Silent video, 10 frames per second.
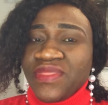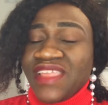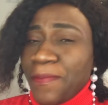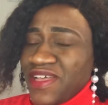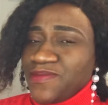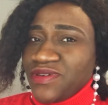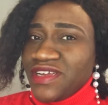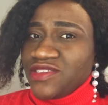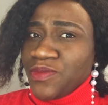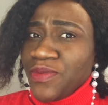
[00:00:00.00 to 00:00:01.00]
that passport
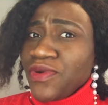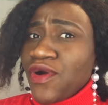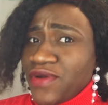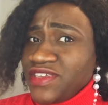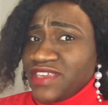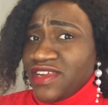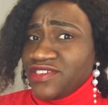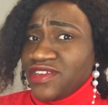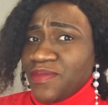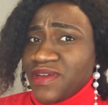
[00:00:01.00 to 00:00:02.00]
that some people call
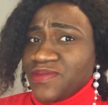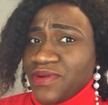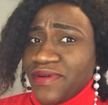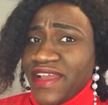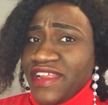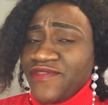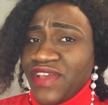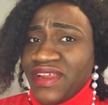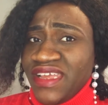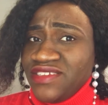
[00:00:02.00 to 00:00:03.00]
international passport right if
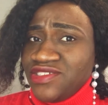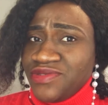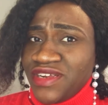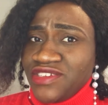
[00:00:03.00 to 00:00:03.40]
you're a nigerian